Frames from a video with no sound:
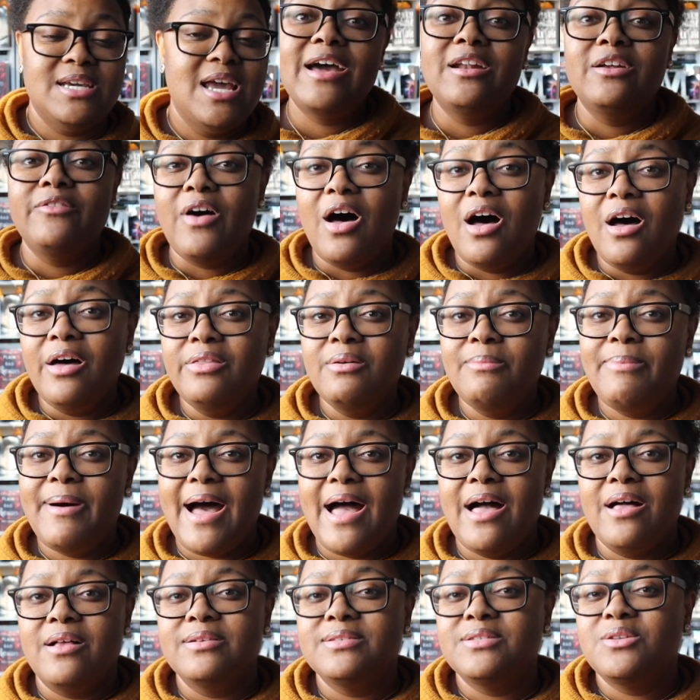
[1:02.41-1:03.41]
And of all the
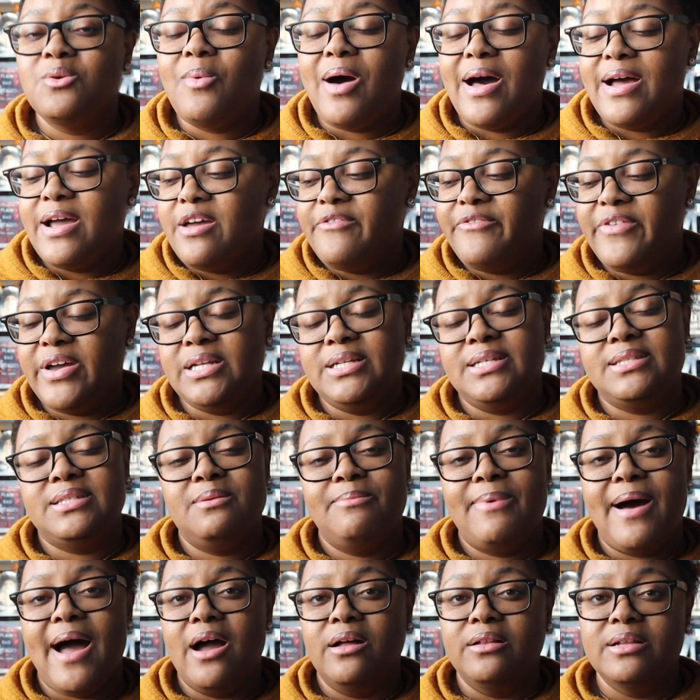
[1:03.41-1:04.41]
piles, the YA fantasy
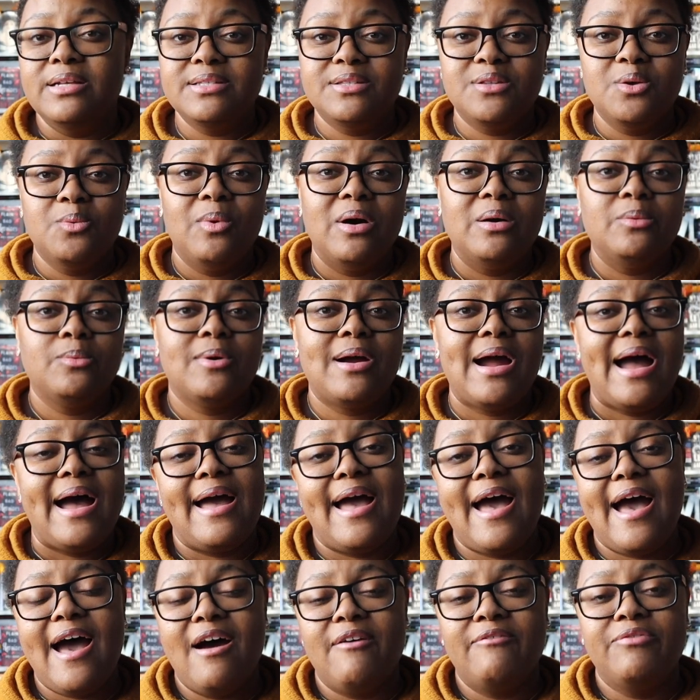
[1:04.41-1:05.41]
pile is the one where I
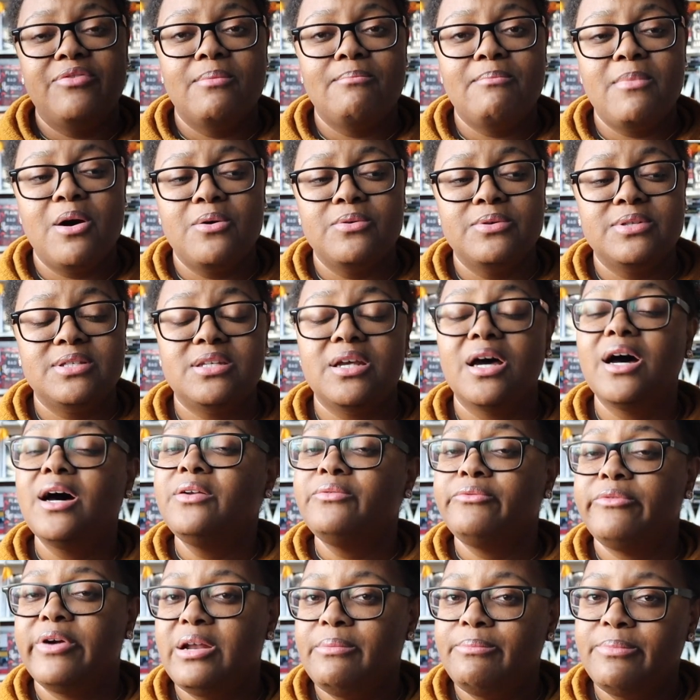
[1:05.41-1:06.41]
have the most
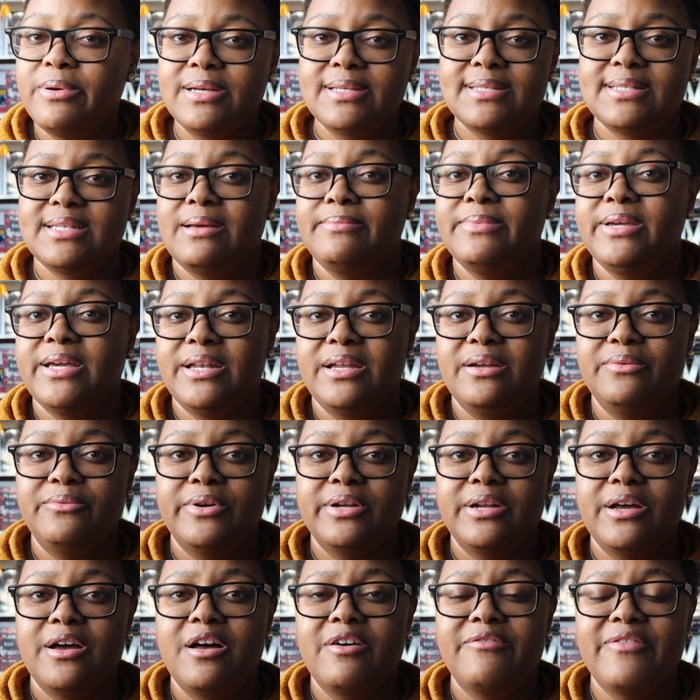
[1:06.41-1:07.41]
unread books that I'm getting
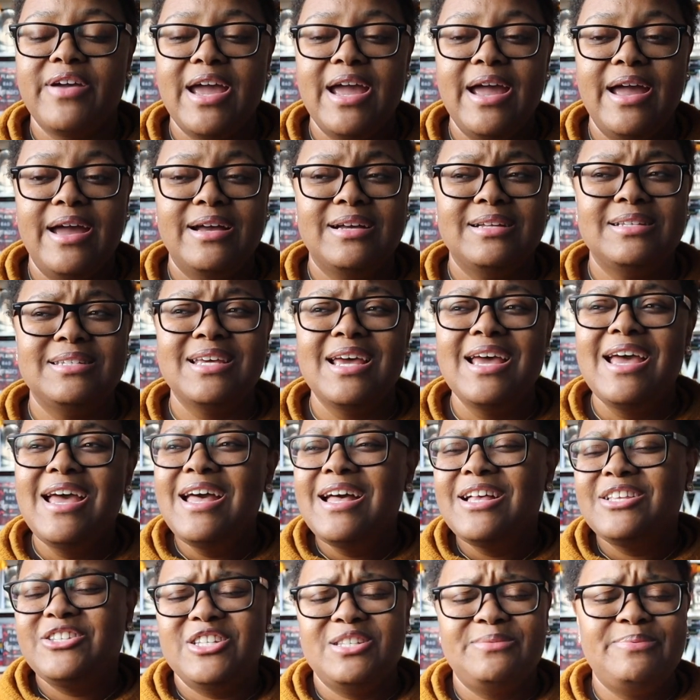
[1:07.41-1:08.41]
rid of, and
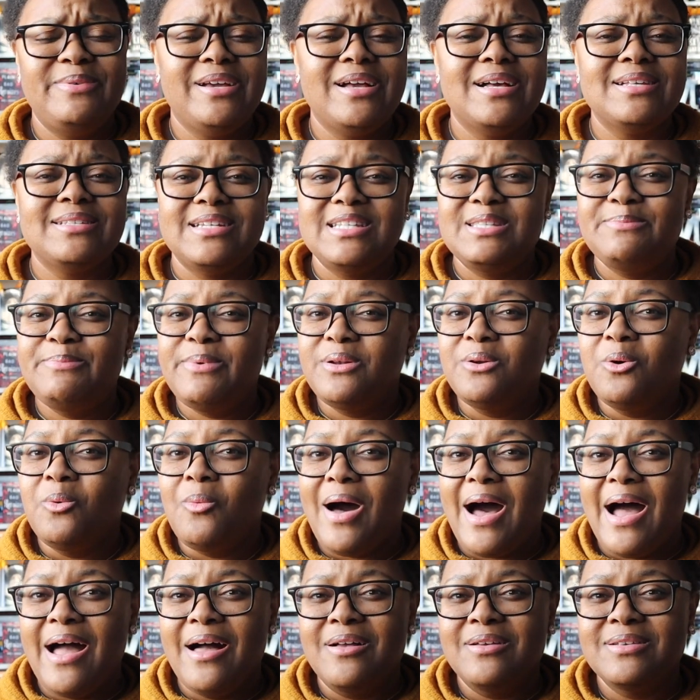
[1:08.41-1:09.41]
it's just because it's been a
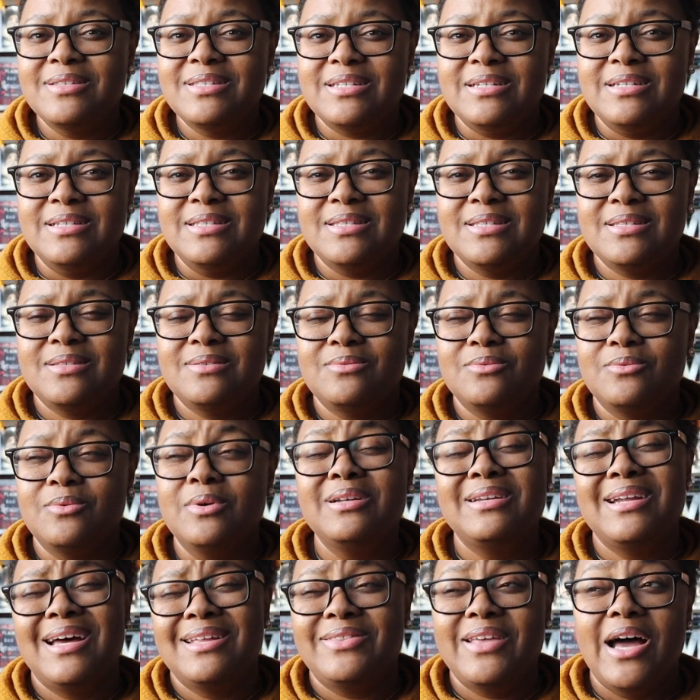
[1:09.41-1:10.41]
while since, well,
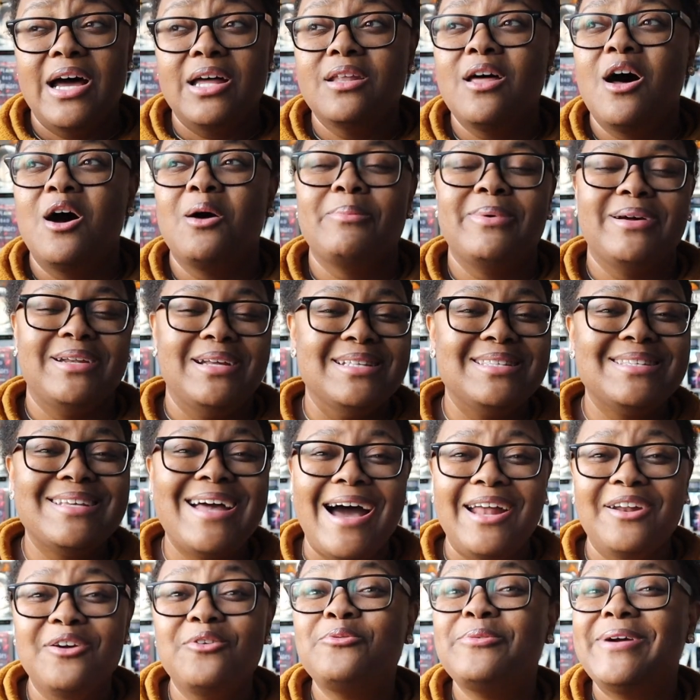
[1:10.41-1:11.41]
not that long, but it's
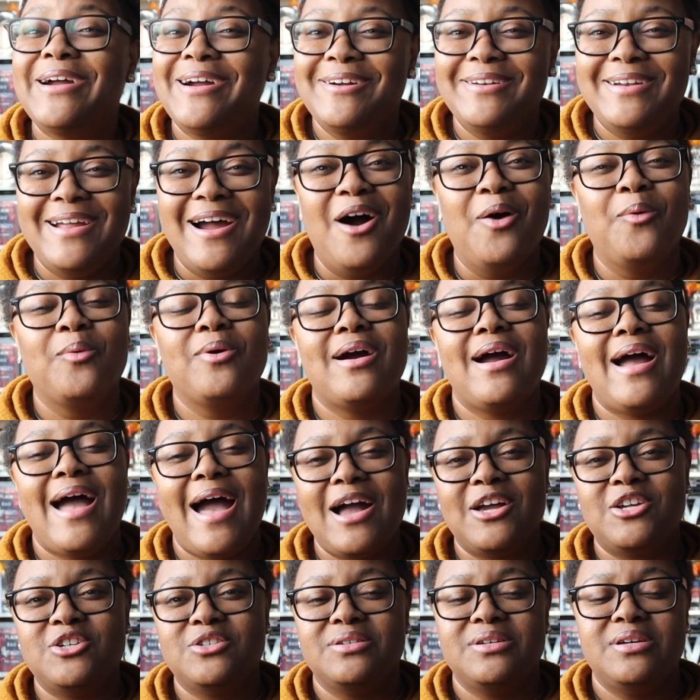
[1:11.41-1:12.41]
kind of rare now where I
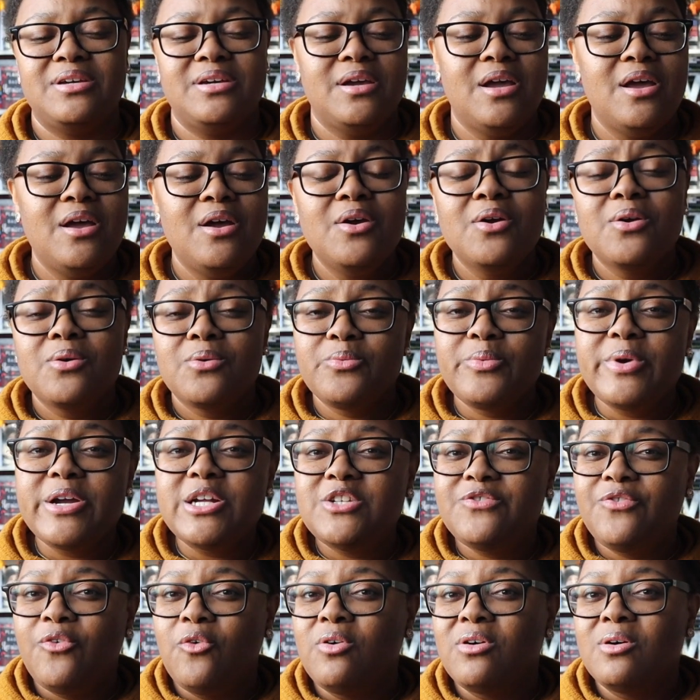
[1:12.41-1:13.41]
actually
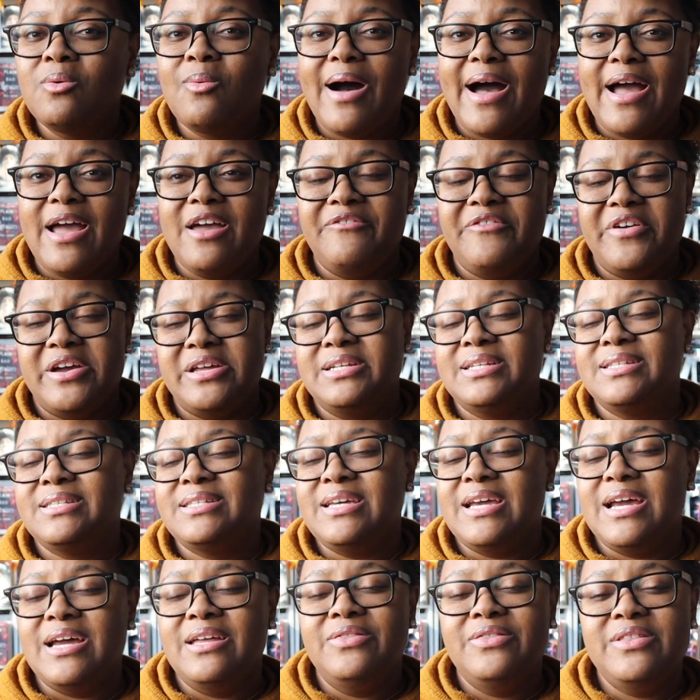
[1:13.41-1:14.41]
reach for YA
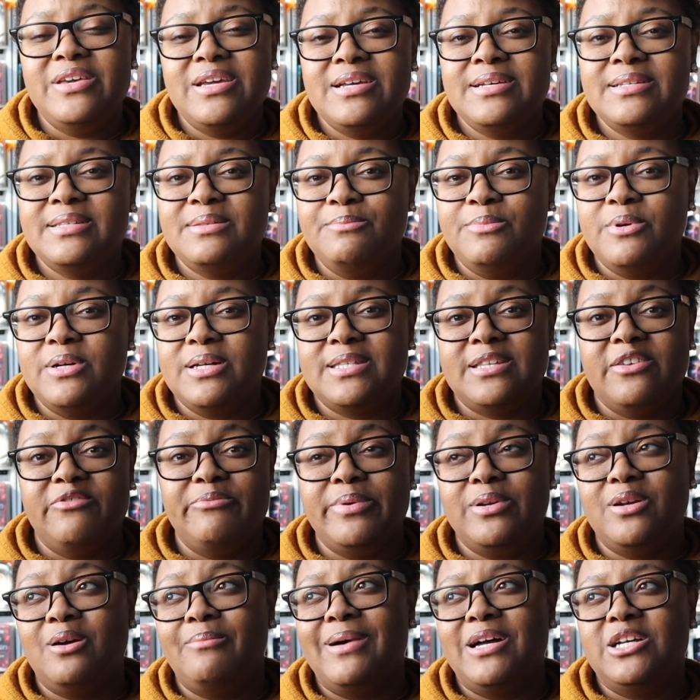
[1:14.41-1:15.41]
fantasy, and these books have
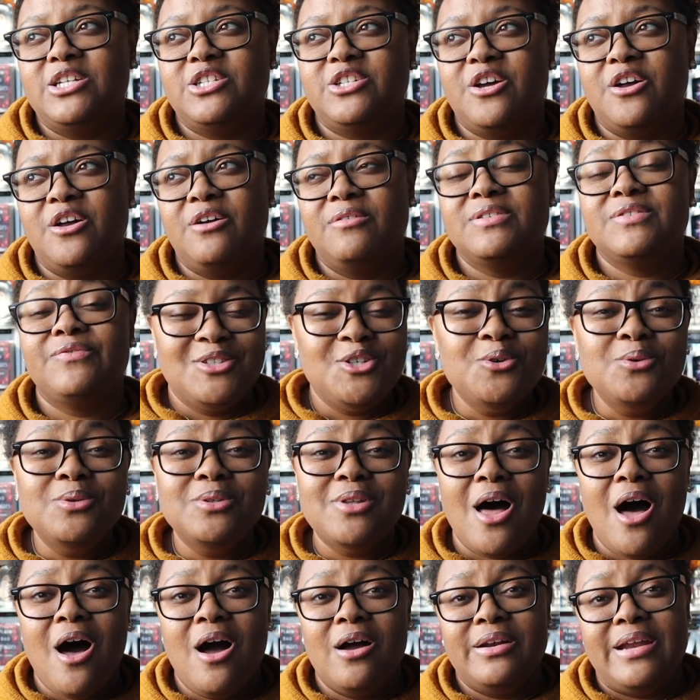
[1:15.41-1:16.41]
been on my shelves too
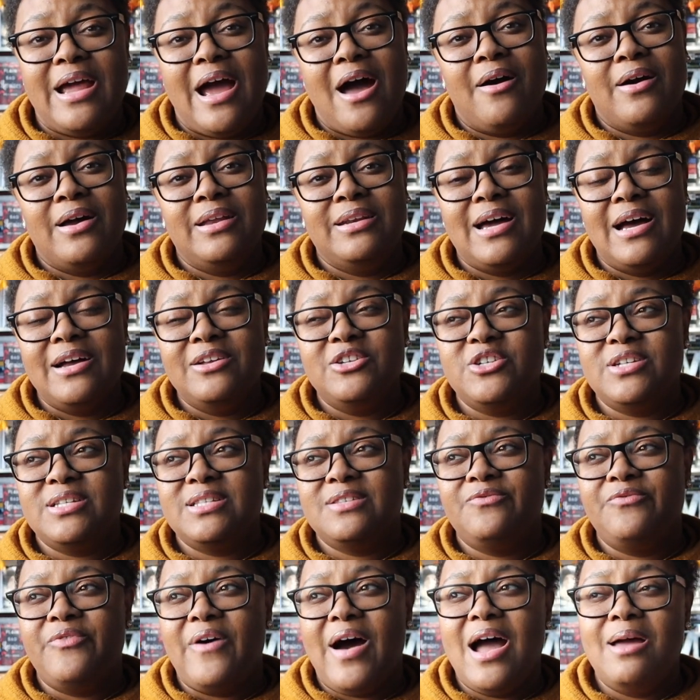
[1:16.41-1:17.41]
long now, and I
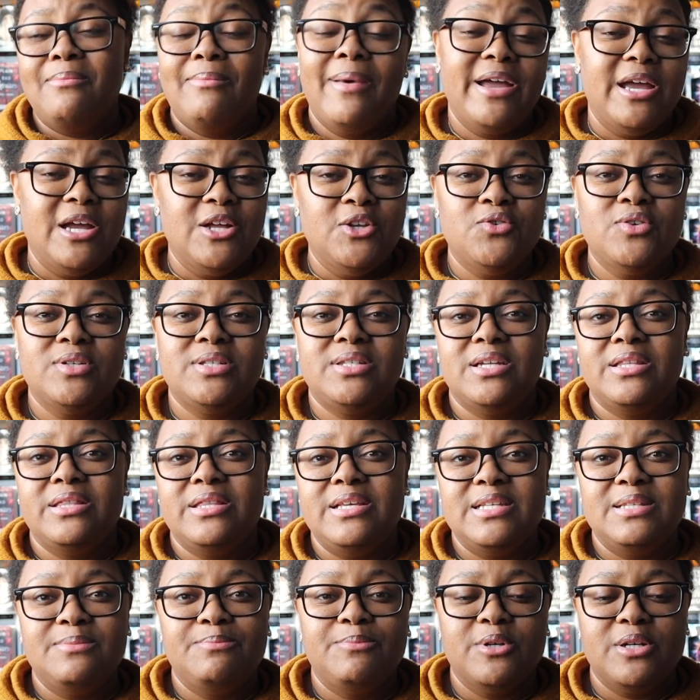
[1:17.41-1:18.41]
just find my interest in
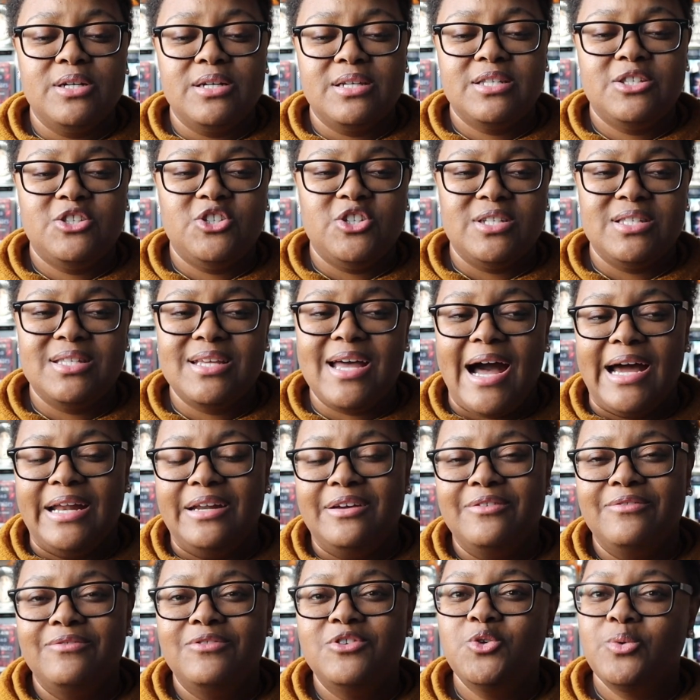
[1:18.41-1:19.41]
these books just kind
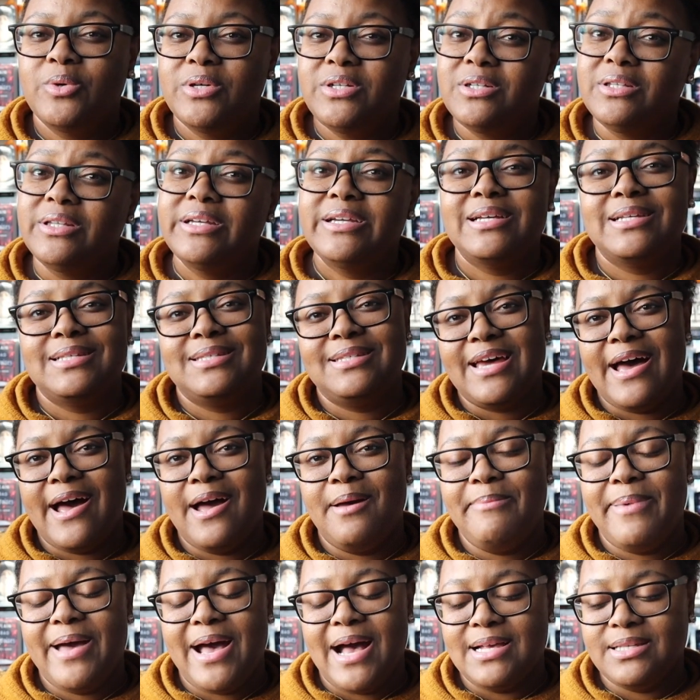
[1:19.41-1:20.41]
of dwindling as
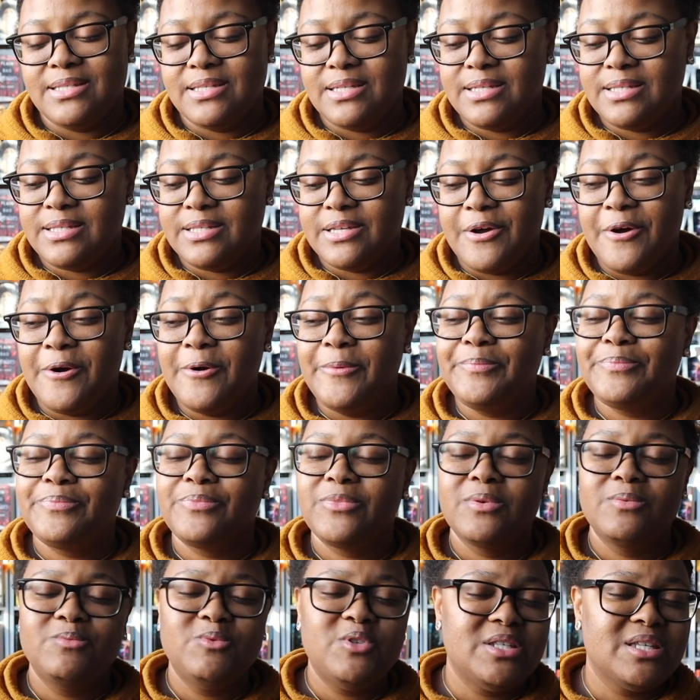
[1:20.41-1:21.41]
time passes, so
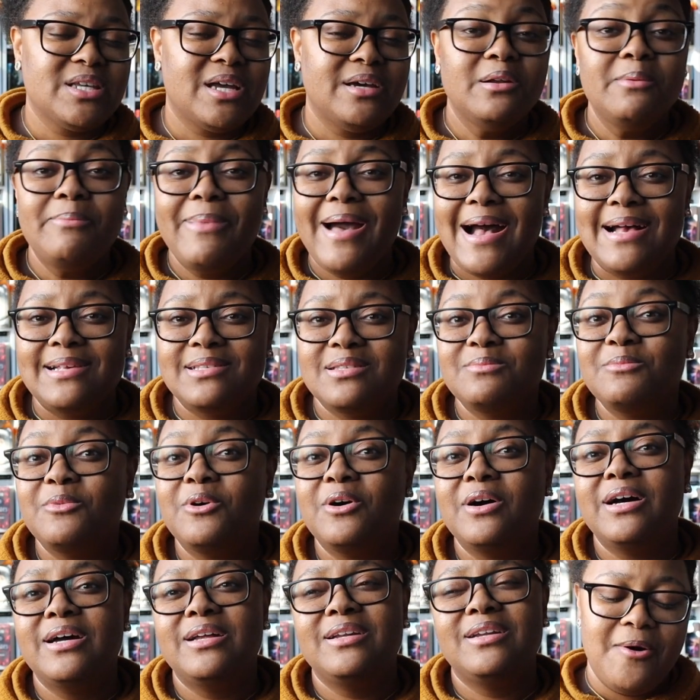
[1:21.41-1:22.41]
I'm just gonna pass them
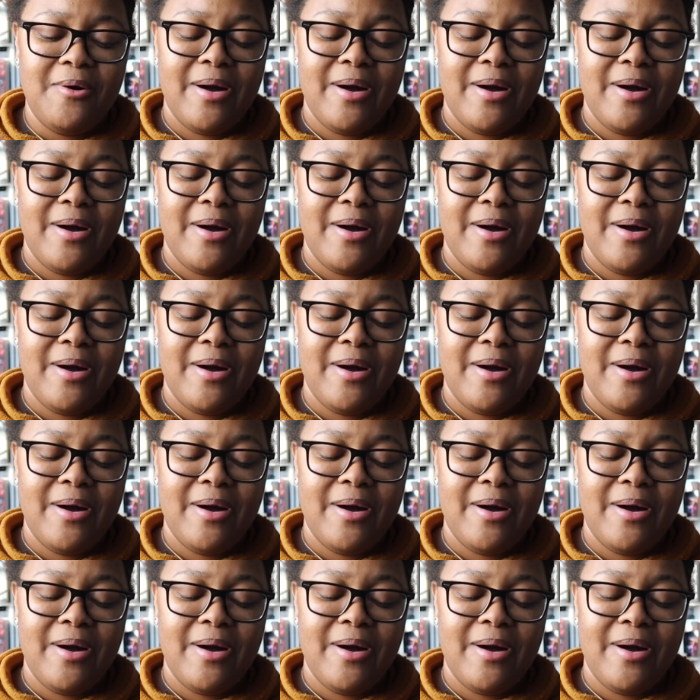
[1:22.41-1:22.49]
on.